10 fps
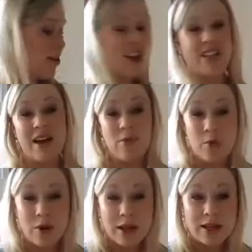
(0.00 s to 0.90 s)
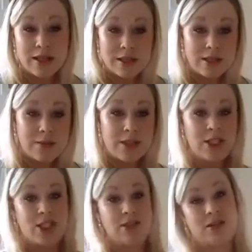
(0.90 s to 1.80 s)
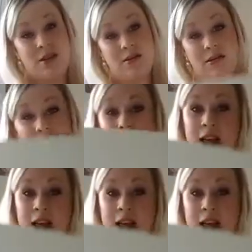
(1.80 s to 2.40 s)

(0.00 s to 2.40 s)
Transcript: I don't actually have a ruler, so